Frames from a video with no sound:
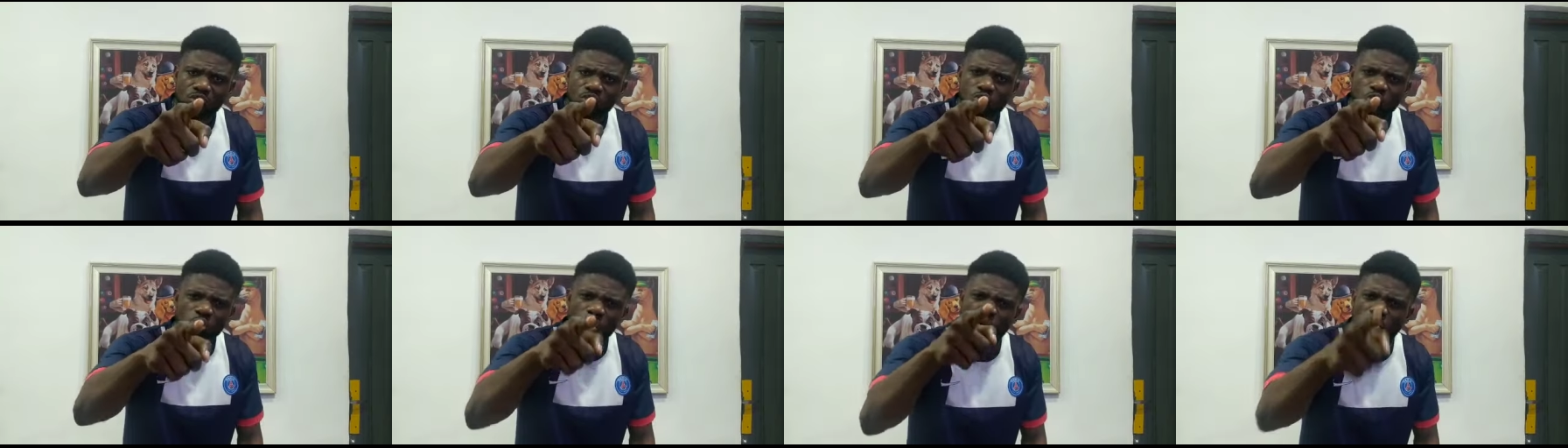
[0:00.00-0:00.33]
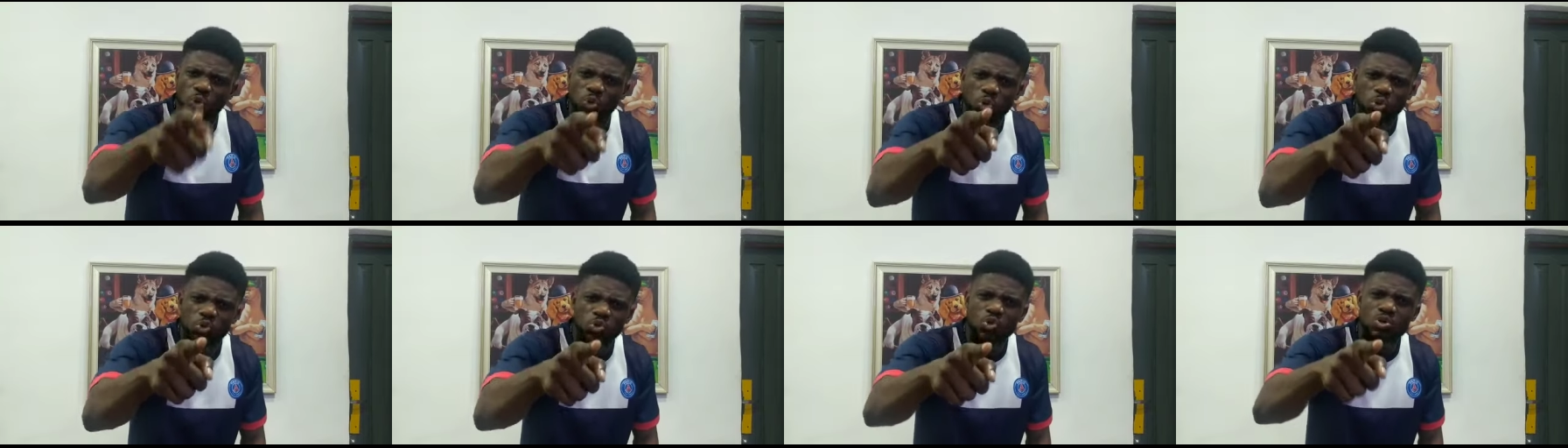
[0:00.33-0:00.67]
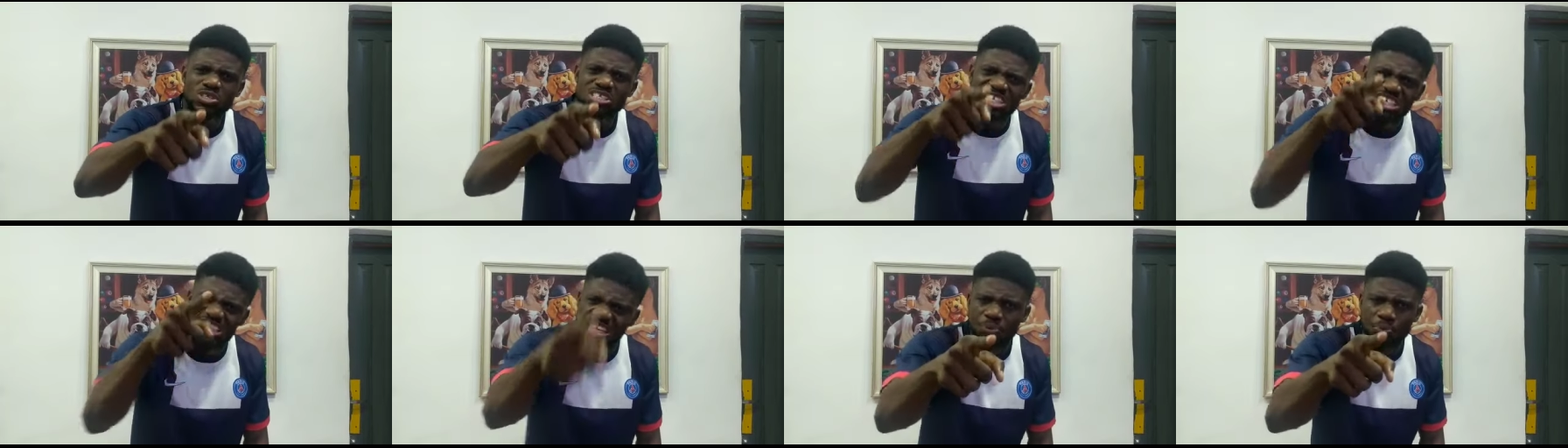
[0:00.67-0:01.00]
could not
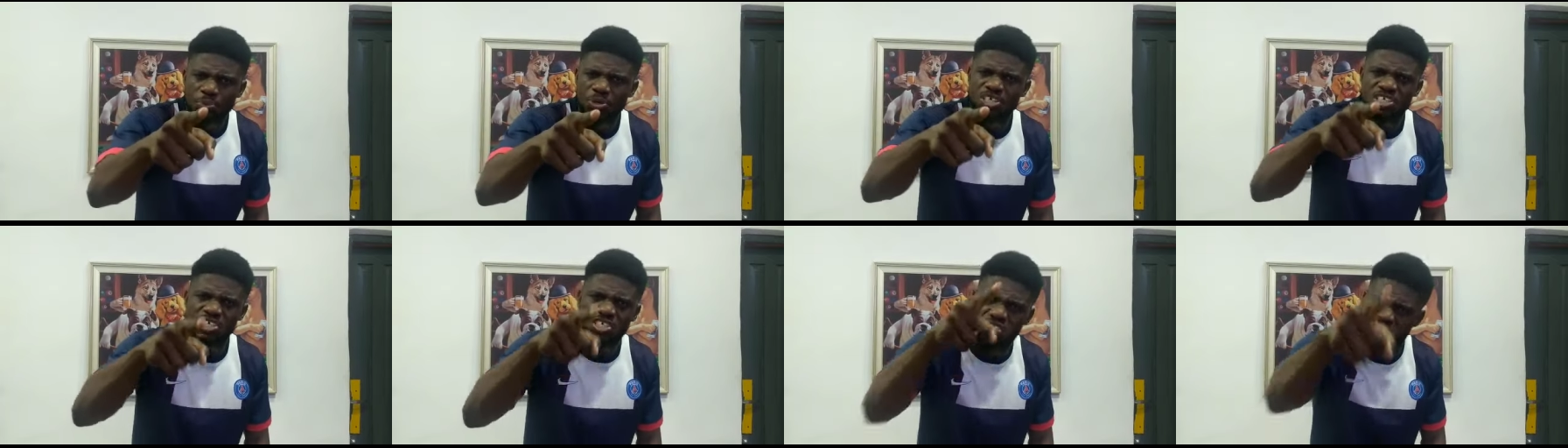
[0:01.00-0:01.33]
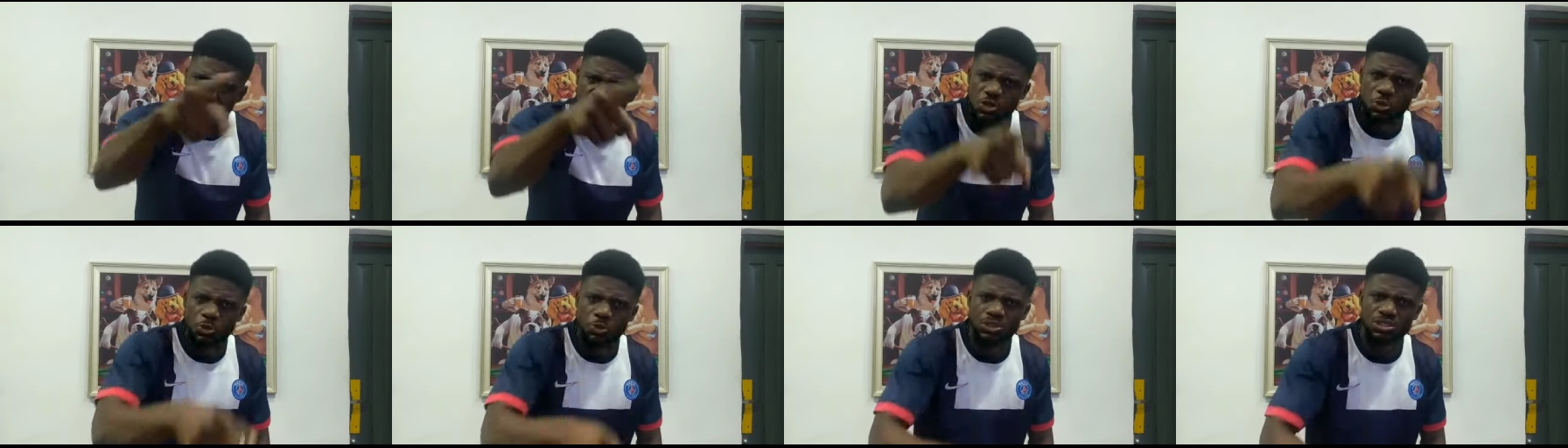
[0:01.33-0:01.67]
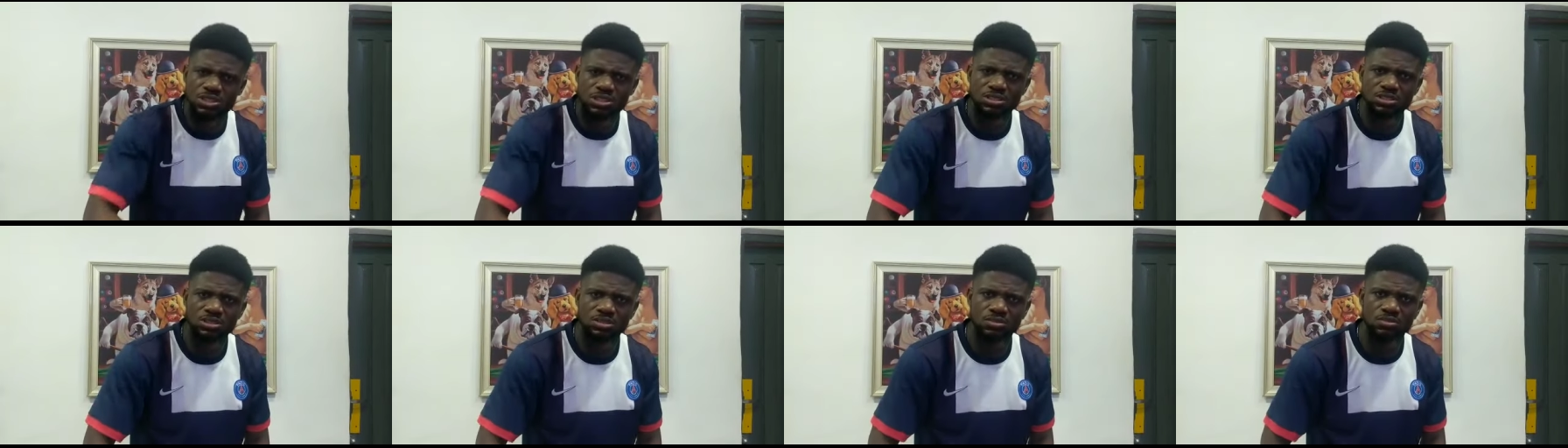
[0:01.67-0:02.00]
keep it a secret.
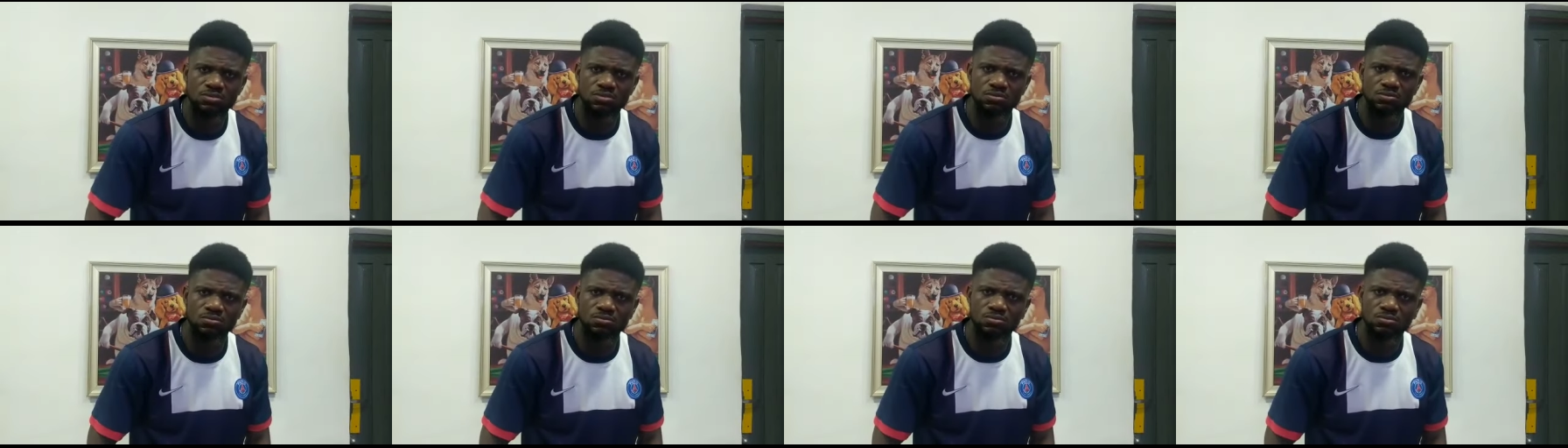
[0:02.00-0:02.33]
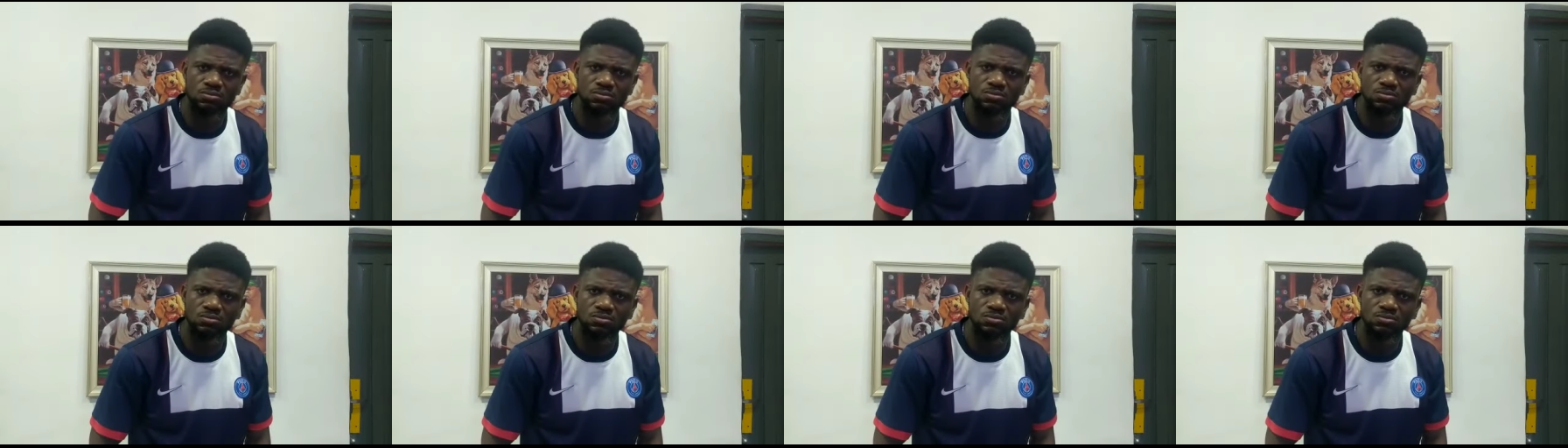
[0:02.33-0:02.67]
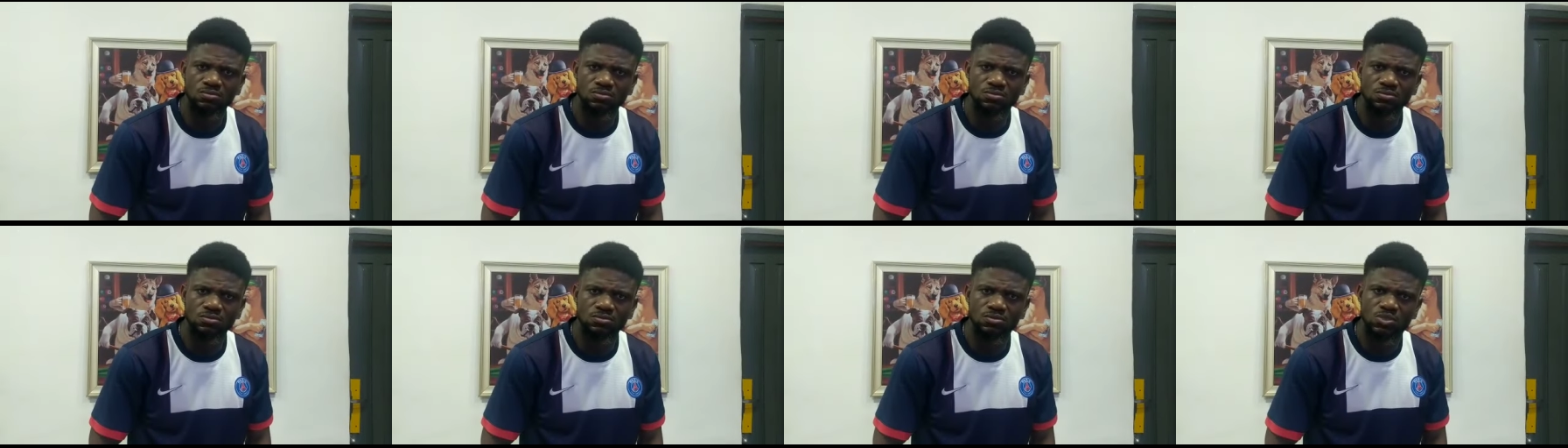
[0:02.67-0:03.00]

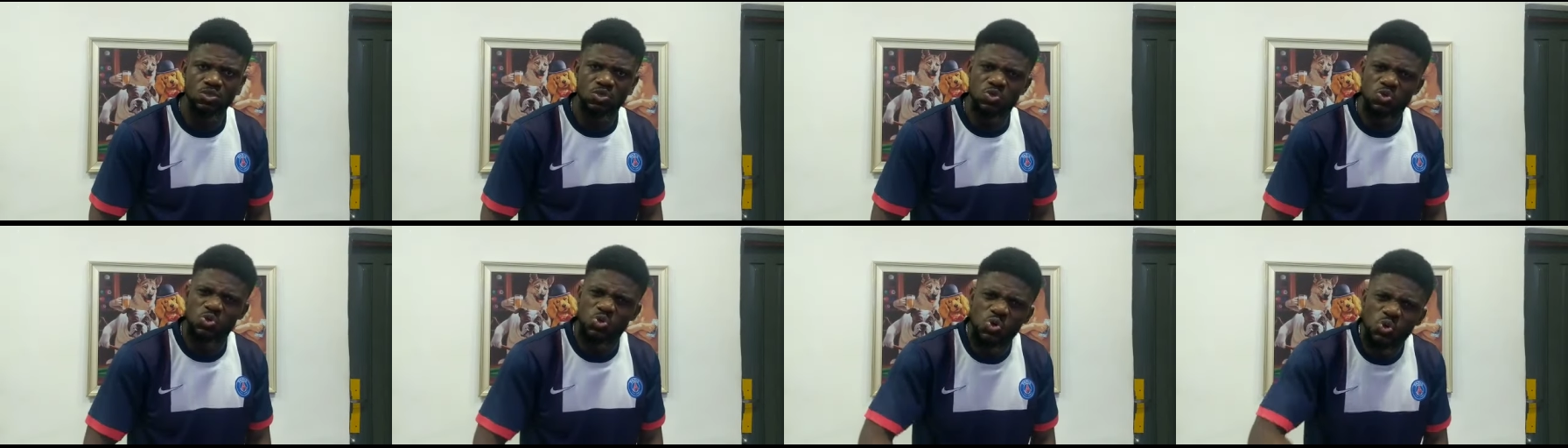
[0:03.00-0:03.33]
You